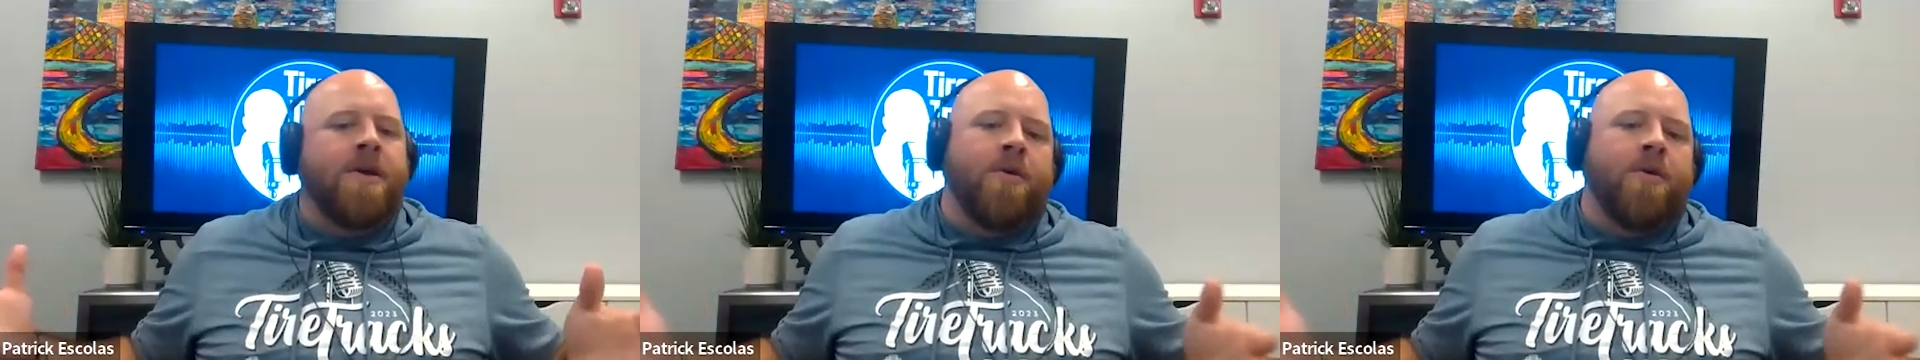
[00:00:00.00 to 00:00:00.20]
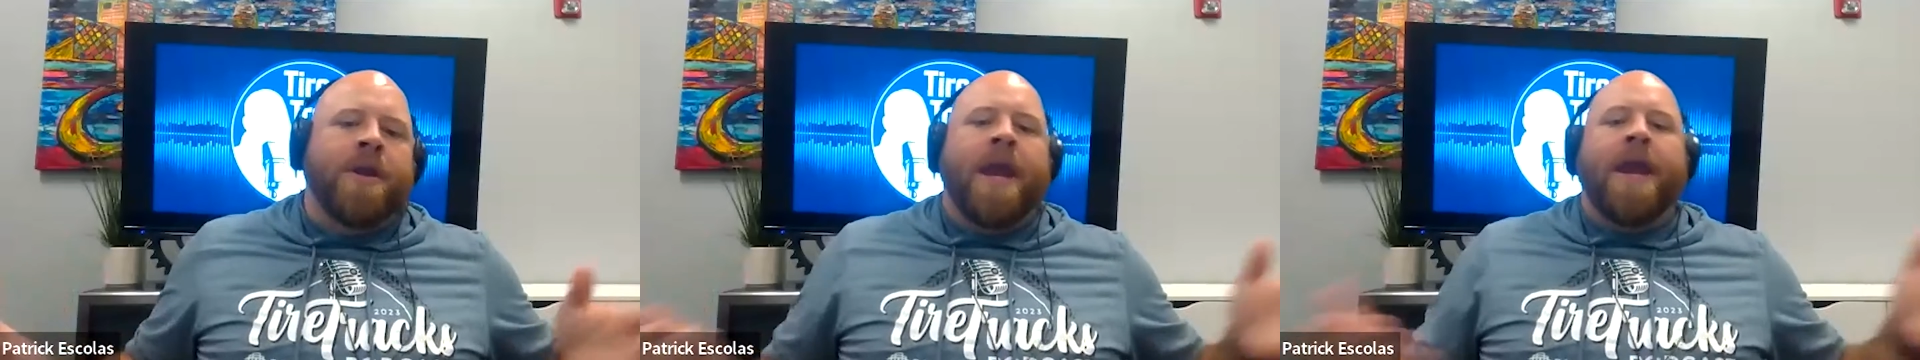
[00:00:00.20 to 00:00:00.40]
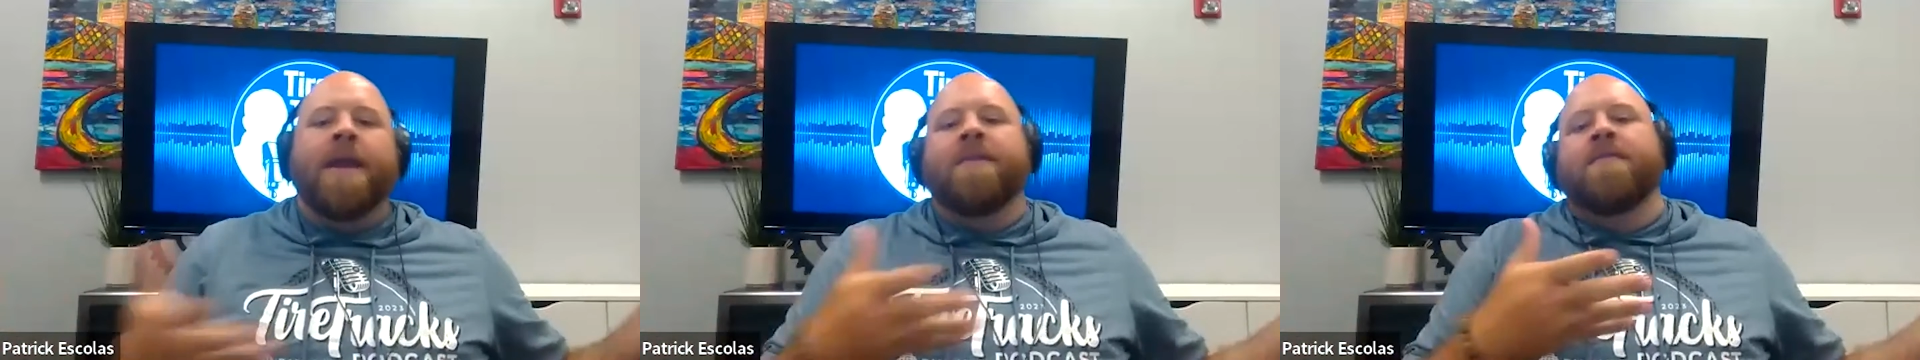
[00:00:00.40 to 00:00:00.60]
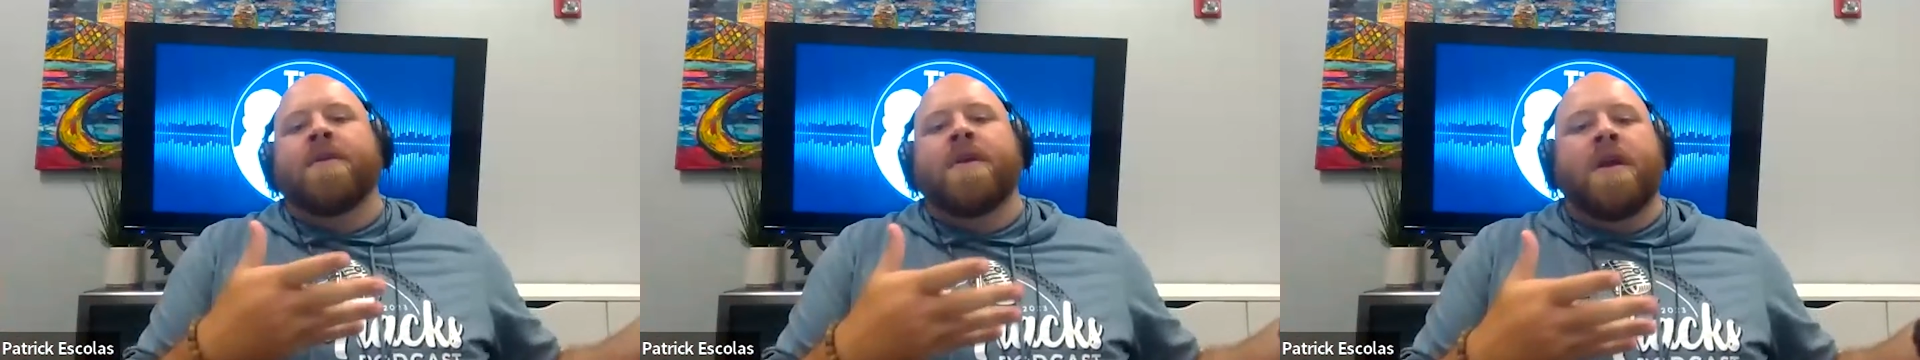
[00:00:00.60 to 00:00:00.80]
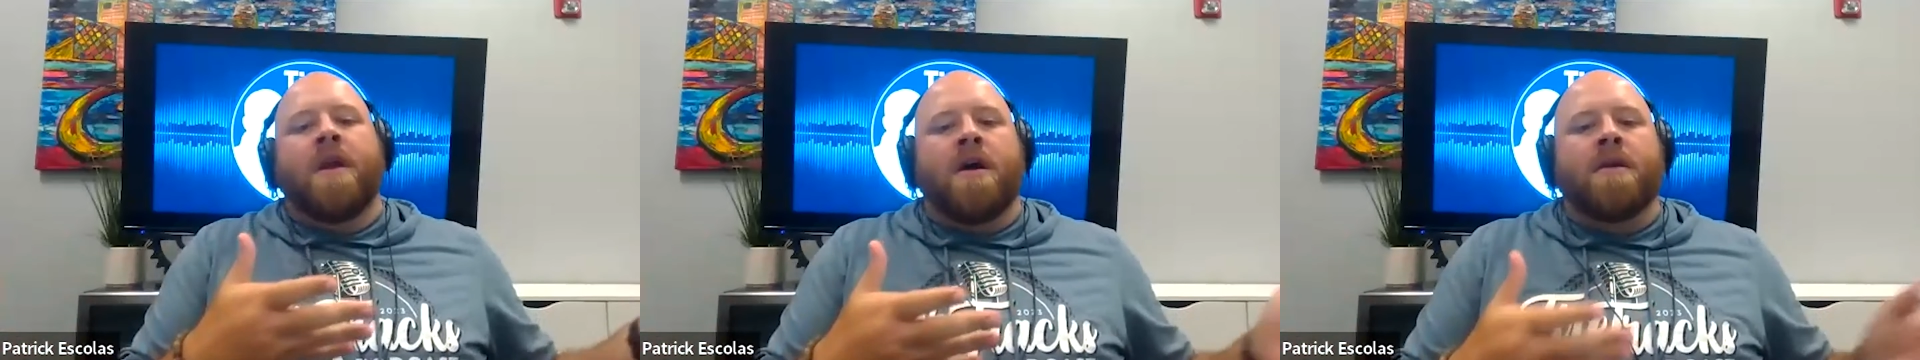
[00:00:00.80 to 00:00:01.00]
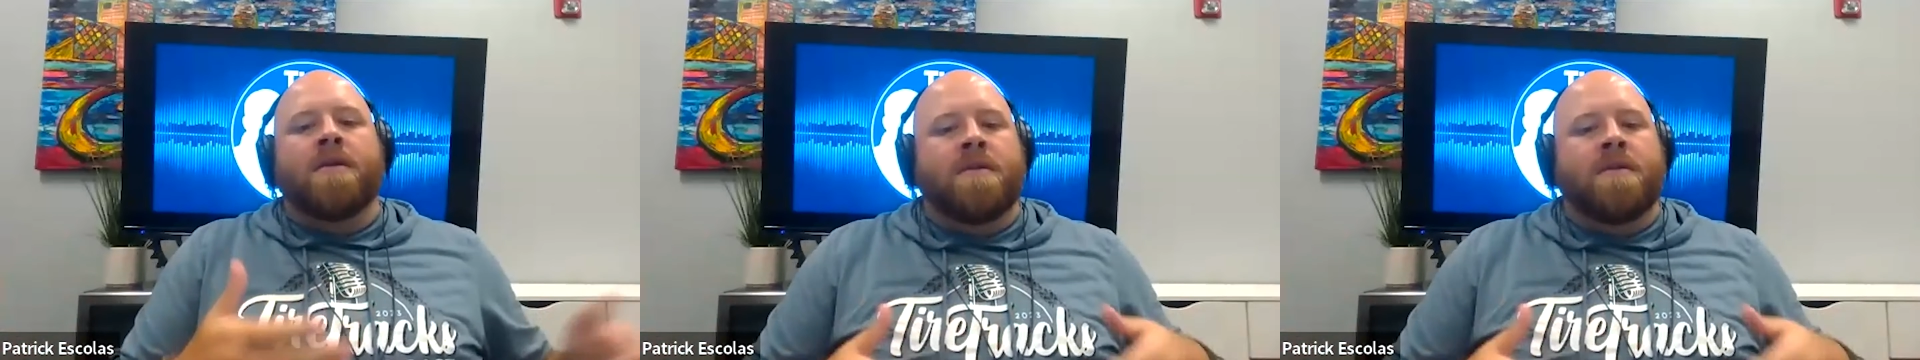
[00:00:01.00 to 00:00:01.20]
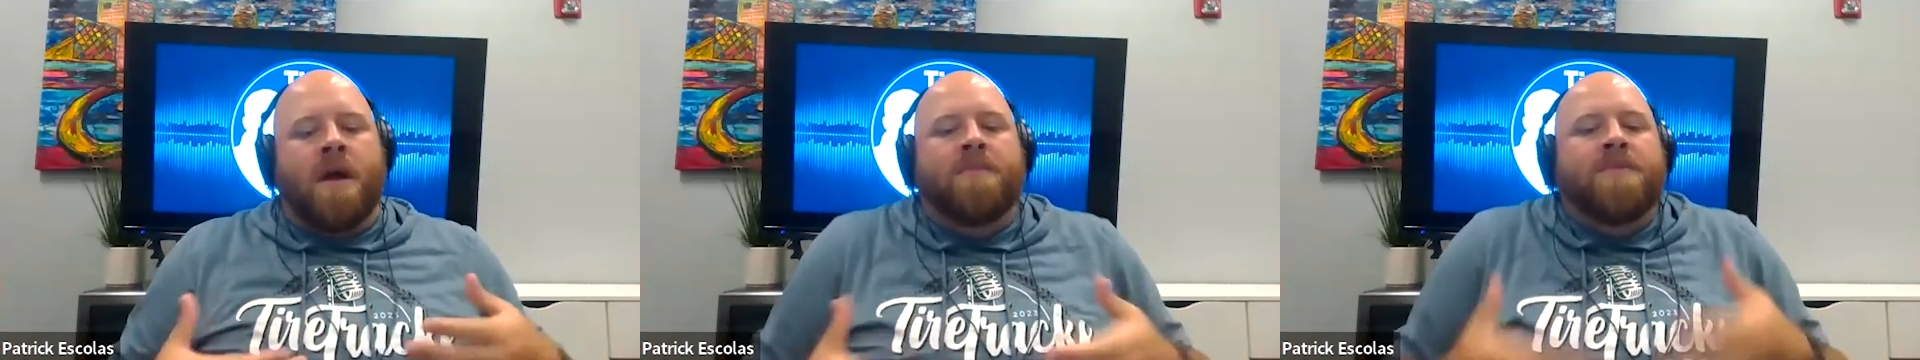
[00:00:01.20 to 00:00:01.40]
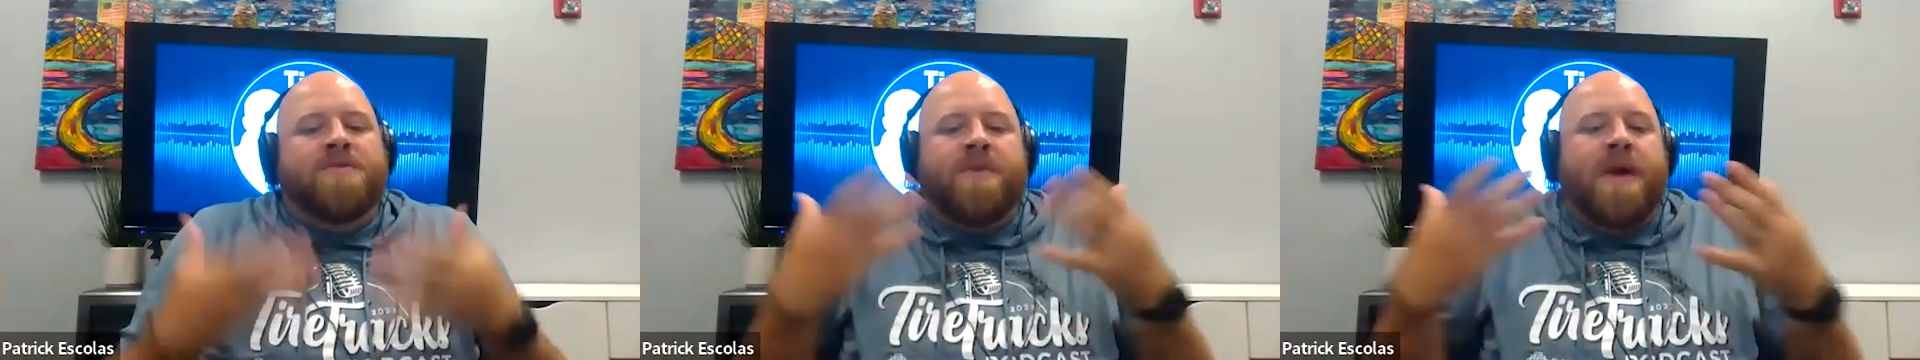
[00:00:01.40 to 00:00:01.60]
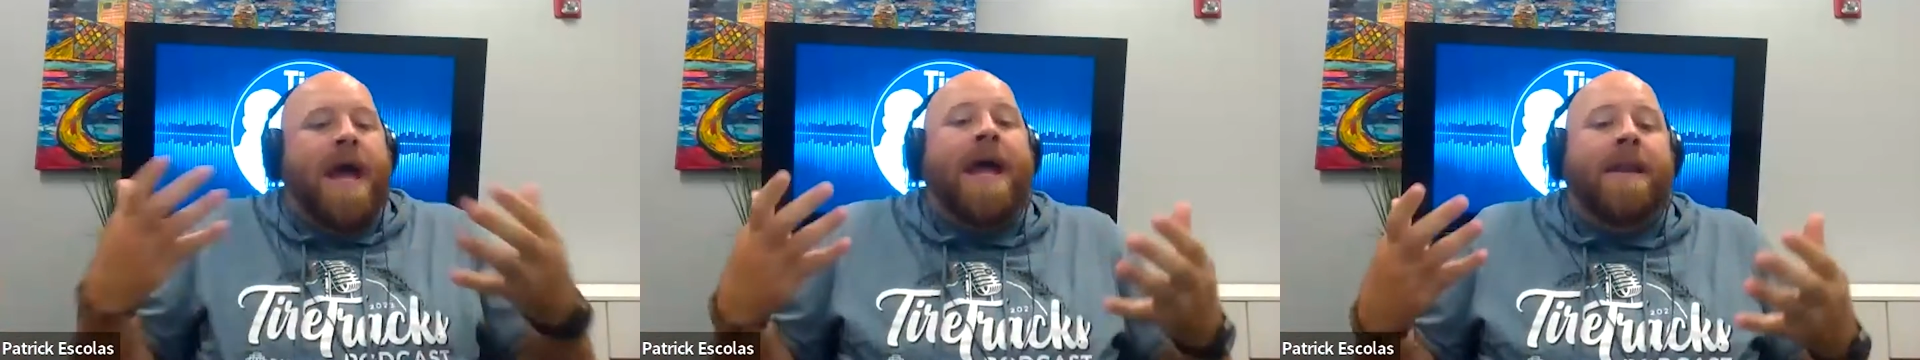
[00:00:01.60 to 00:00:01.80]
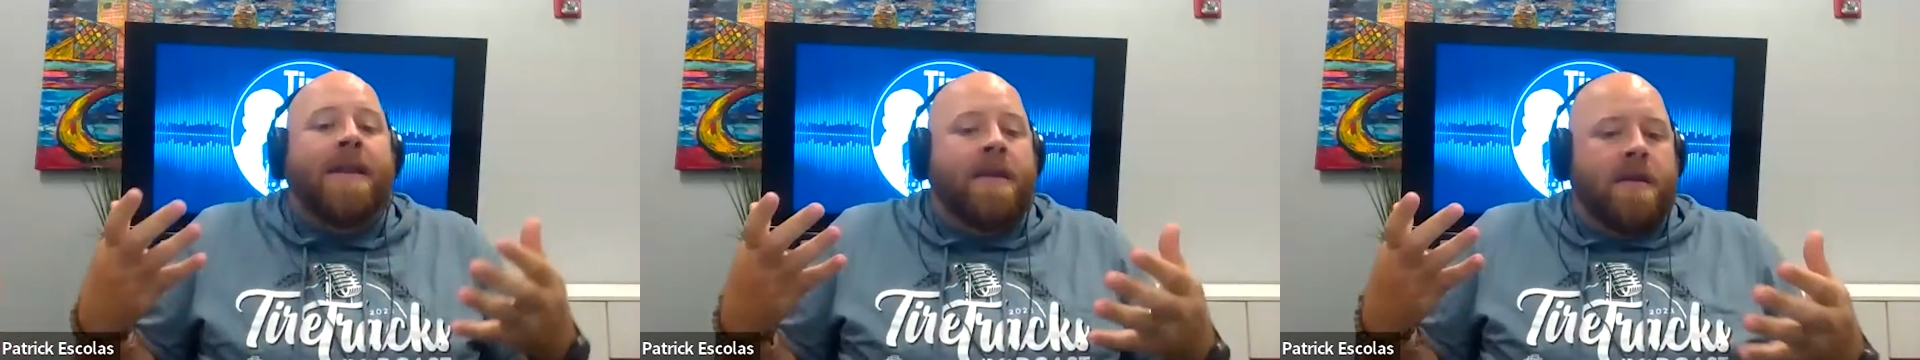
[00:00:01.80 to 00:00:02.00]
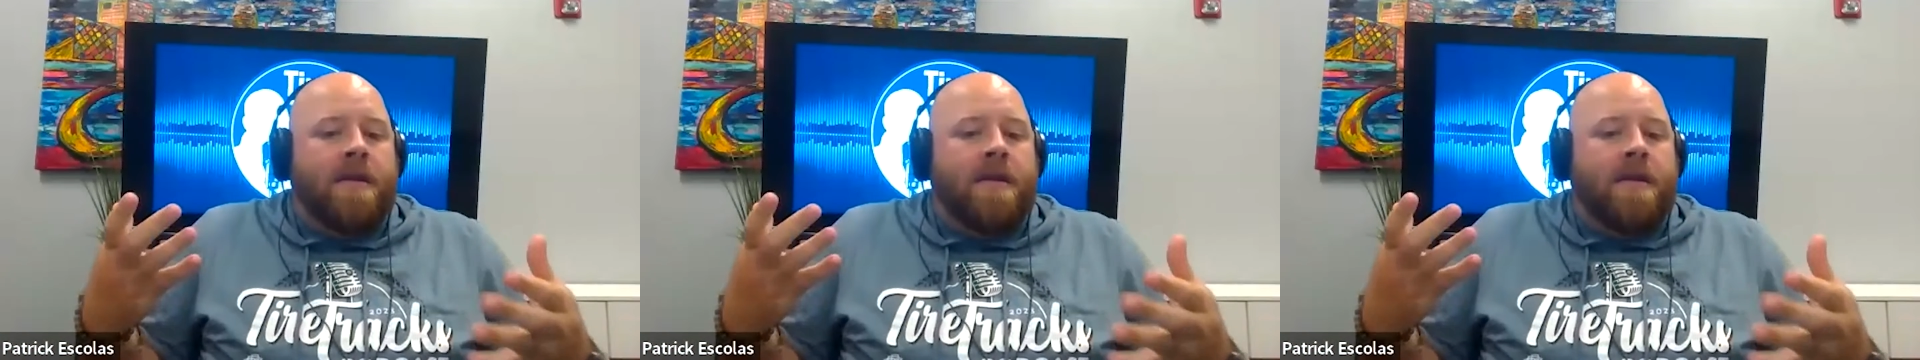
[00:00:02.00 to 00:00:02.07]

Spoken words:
organically come to a head?